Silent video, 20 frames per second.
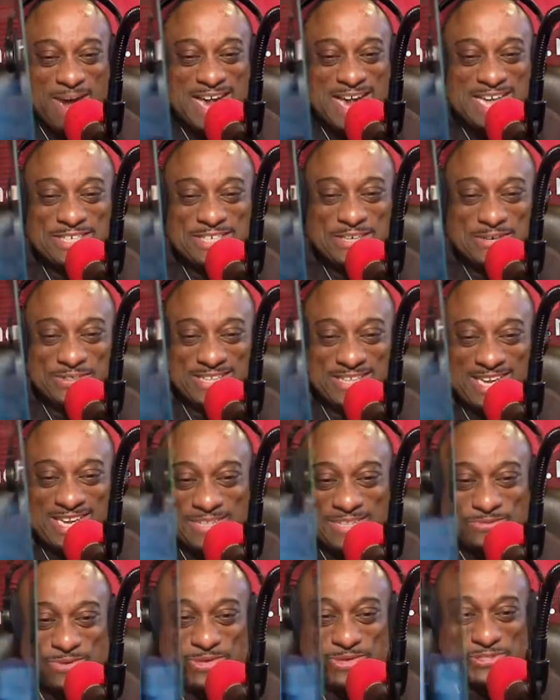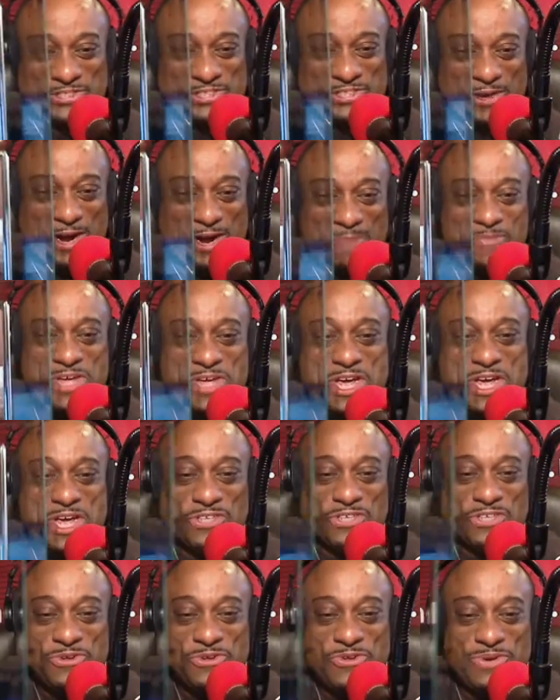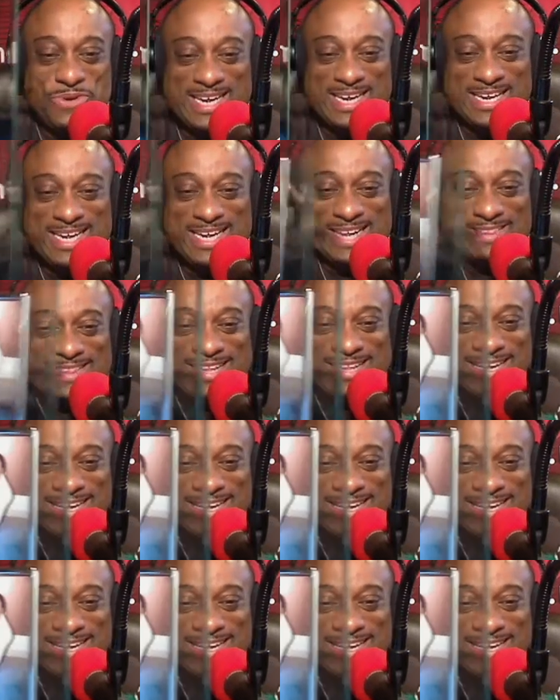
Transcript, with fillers: My intern said it's real sharp. So you can get